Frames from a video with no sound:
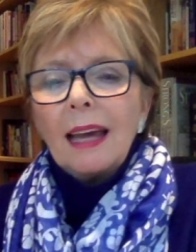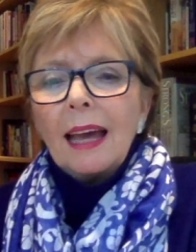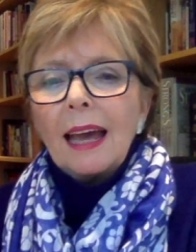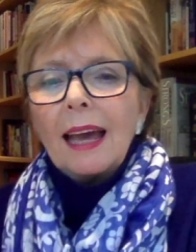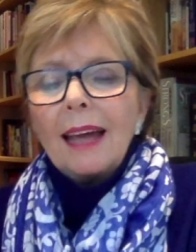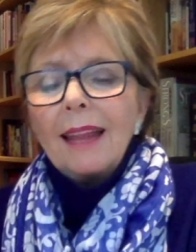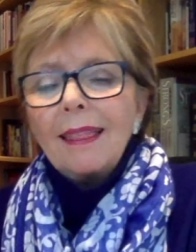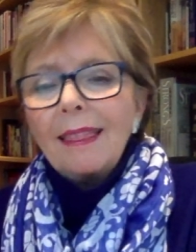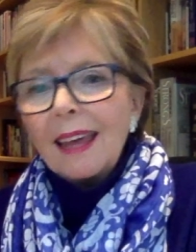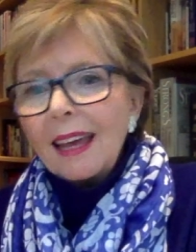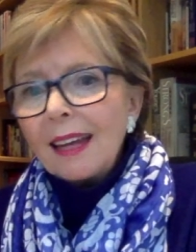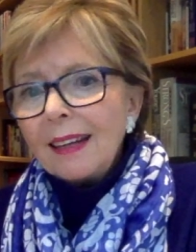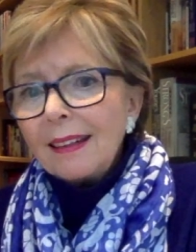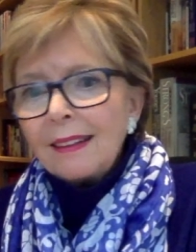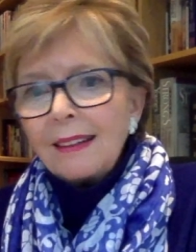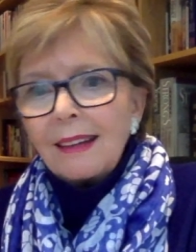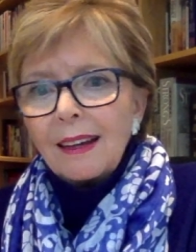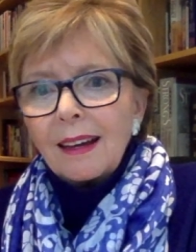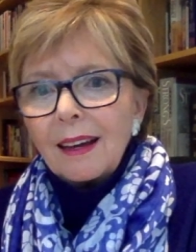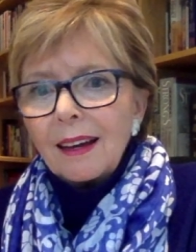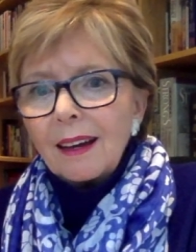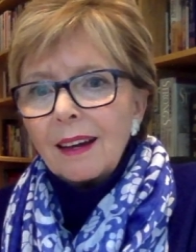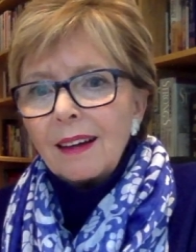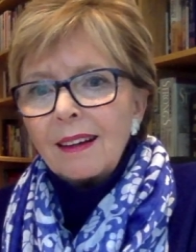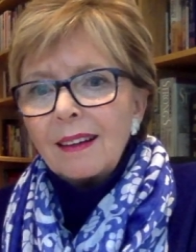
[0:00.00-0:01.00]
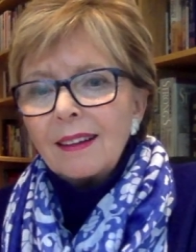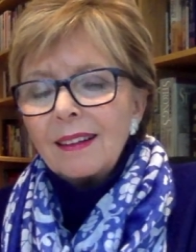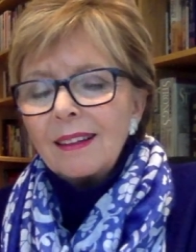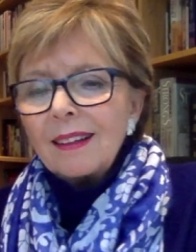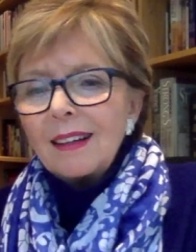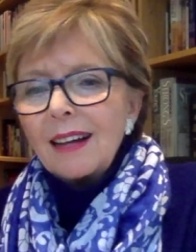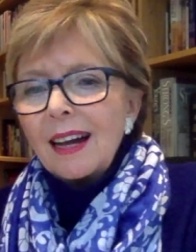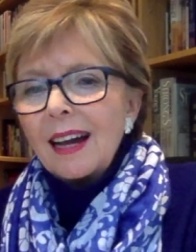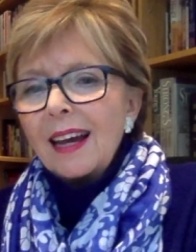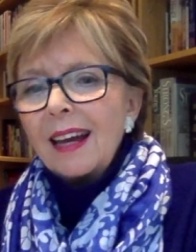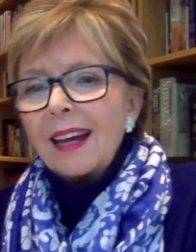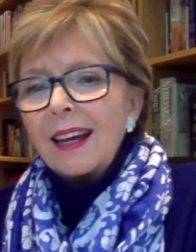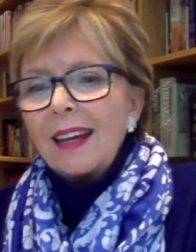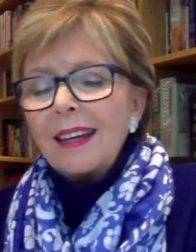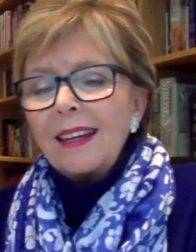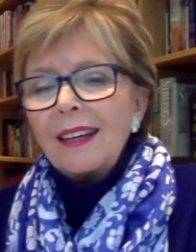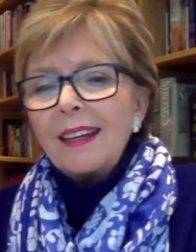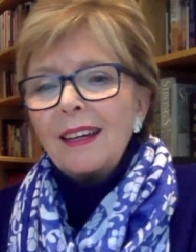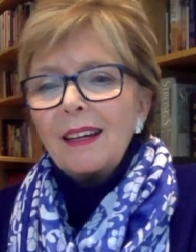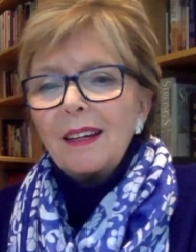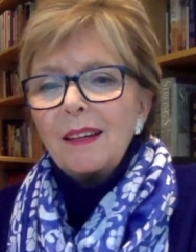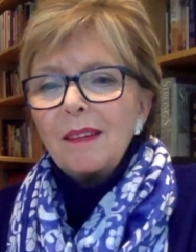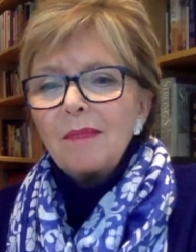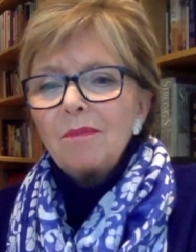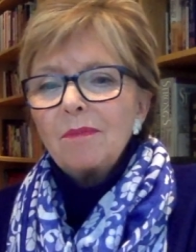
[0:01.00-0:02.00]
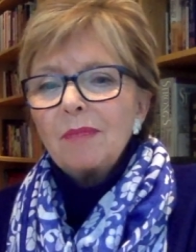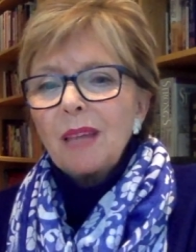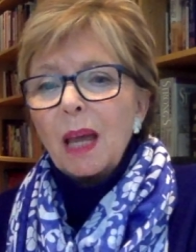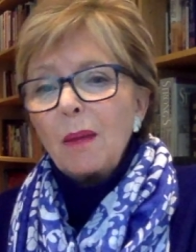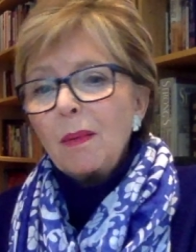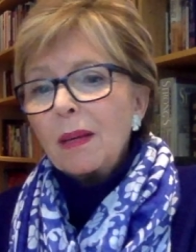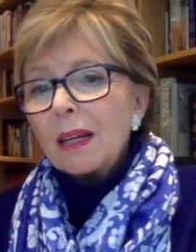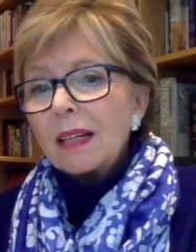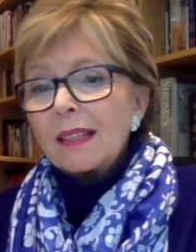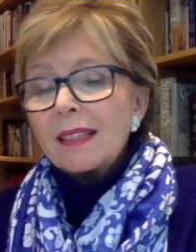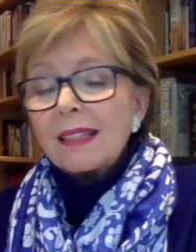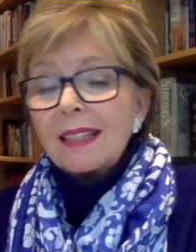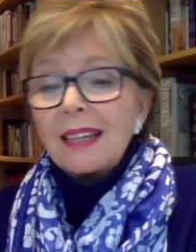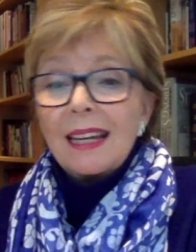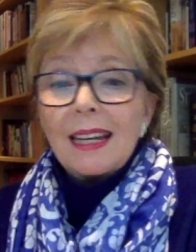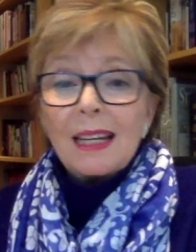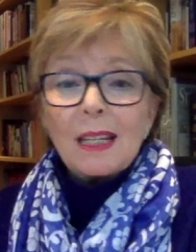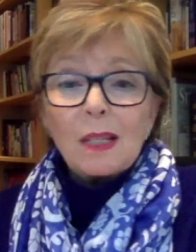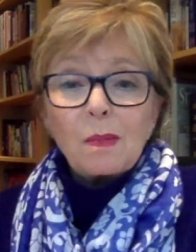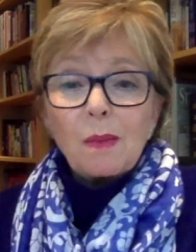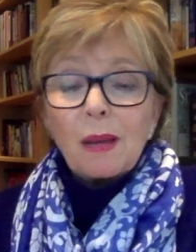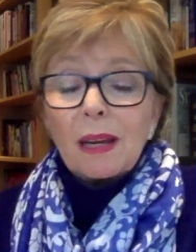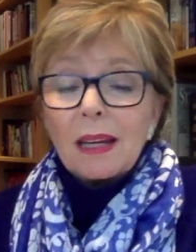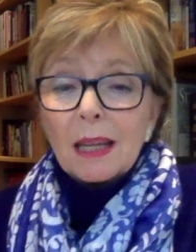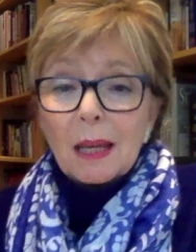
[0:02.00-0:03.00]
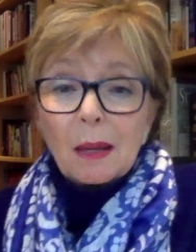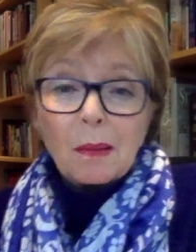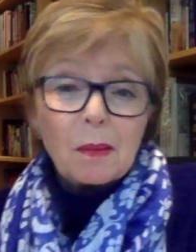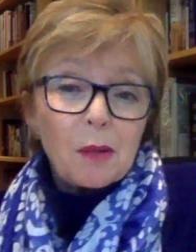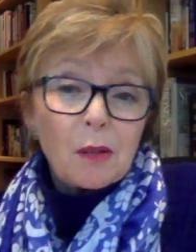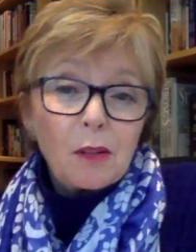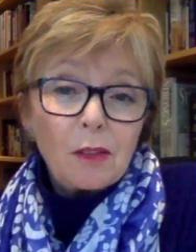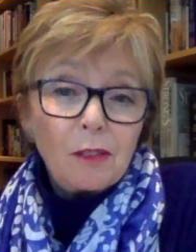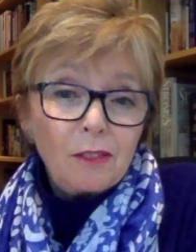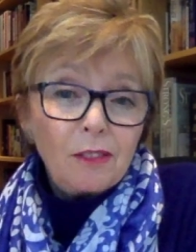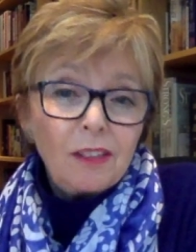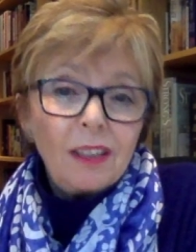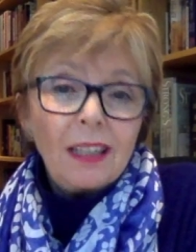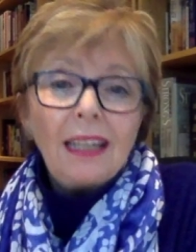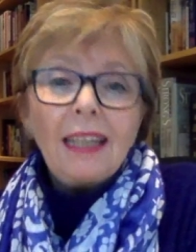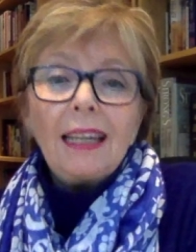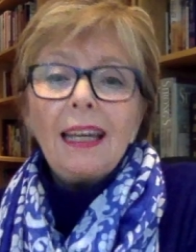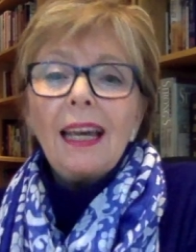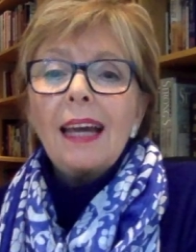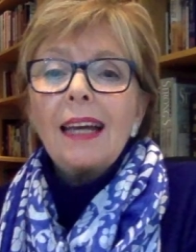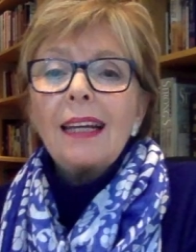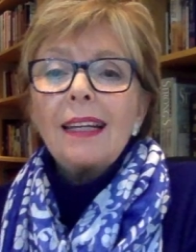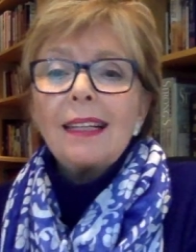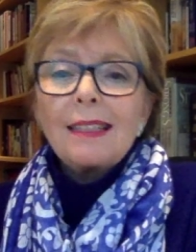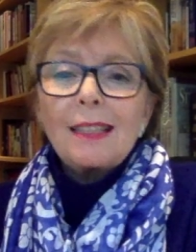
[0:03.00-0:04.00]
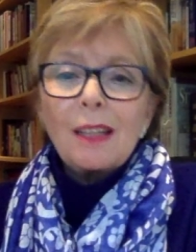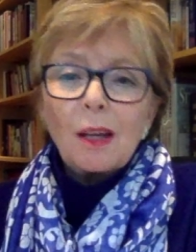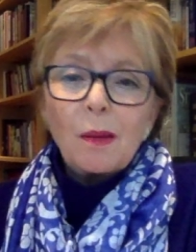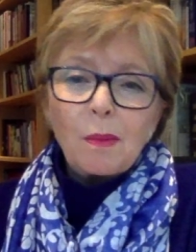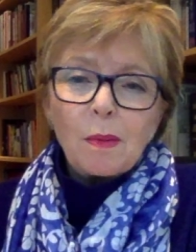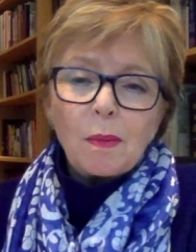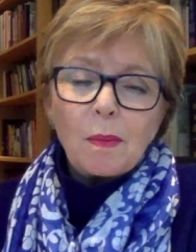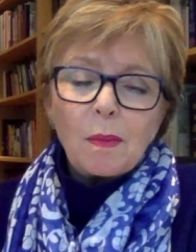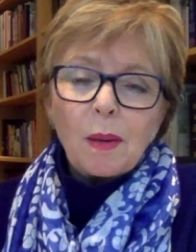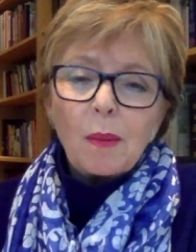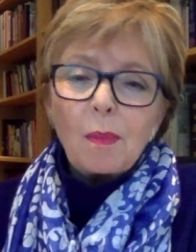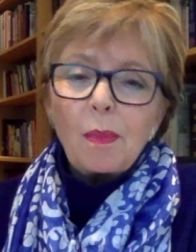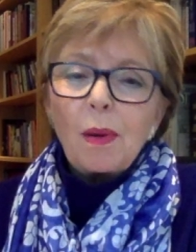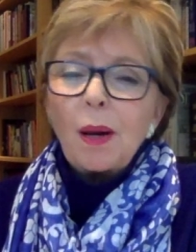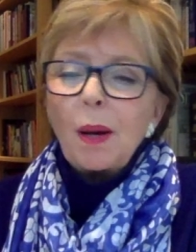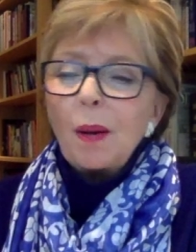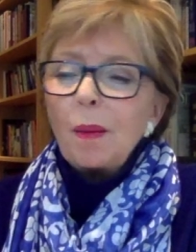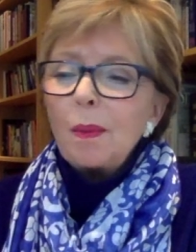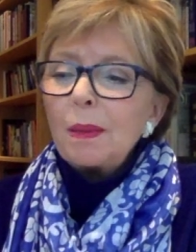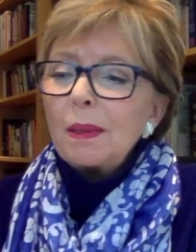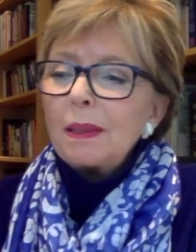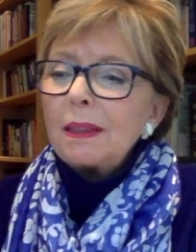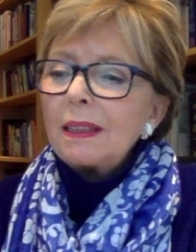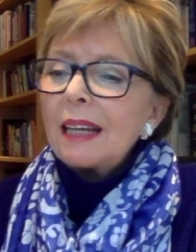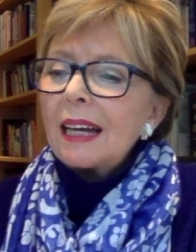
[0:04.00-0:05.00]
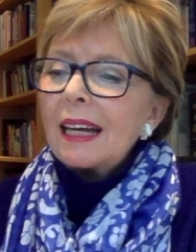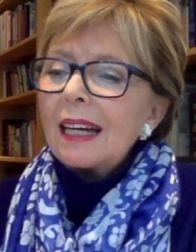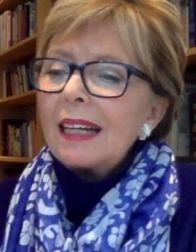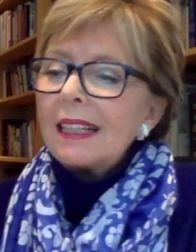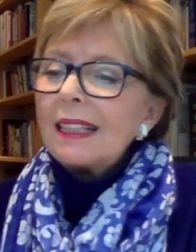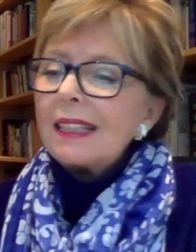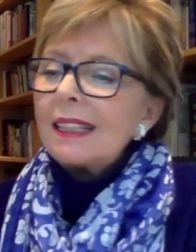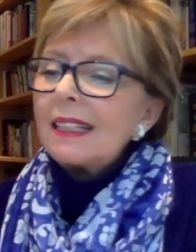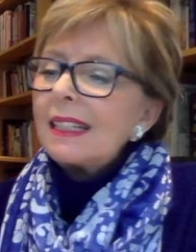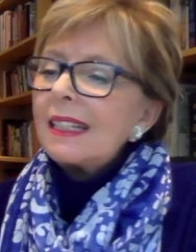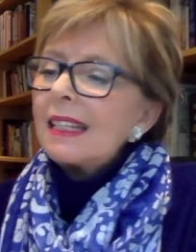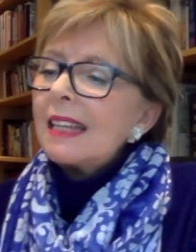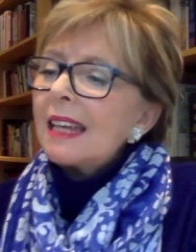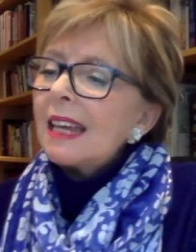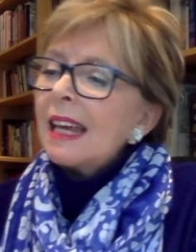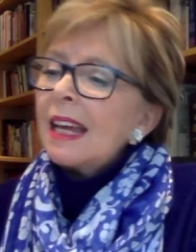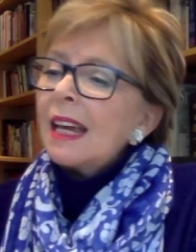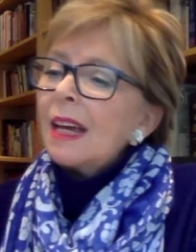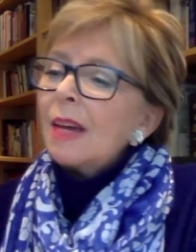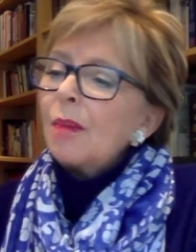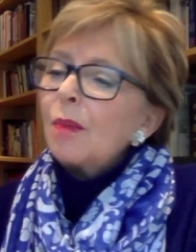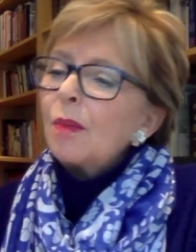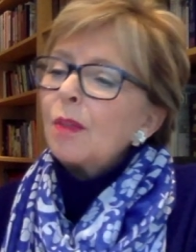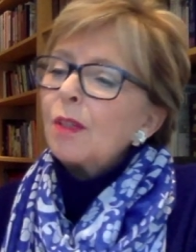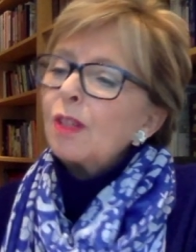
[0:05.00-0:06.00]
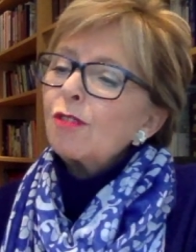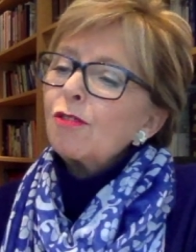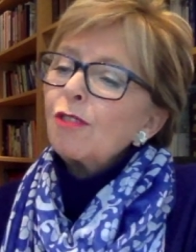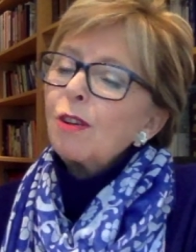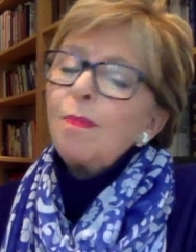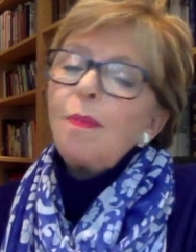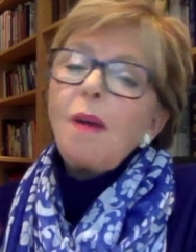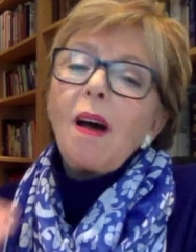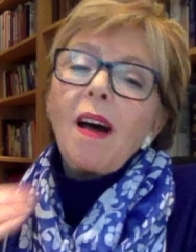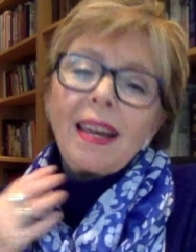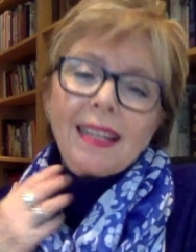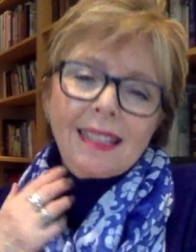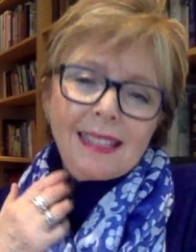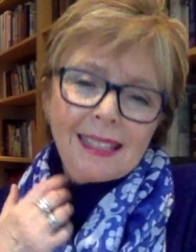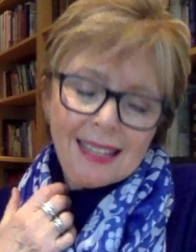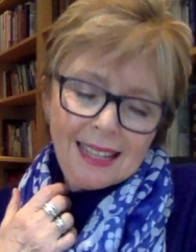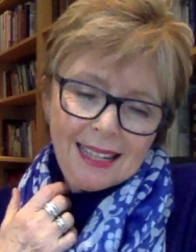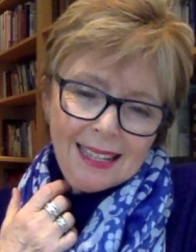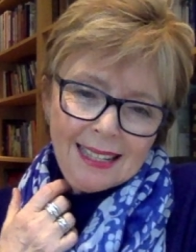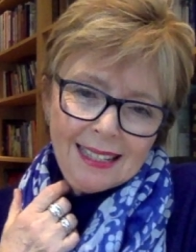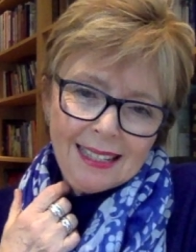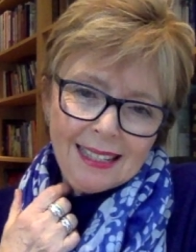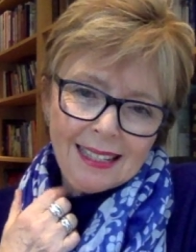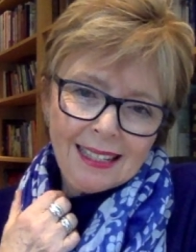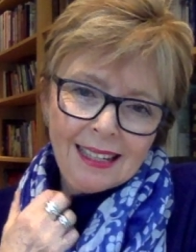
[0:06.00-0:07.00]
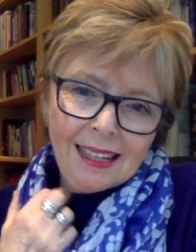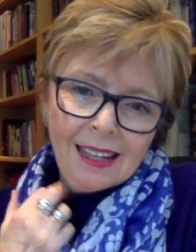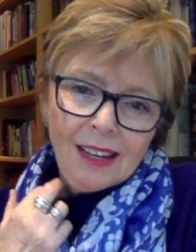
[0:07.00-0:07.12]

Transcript: And then uh, I um, came downstairs, made a cup of coffee, and opened my Bible, and was reminded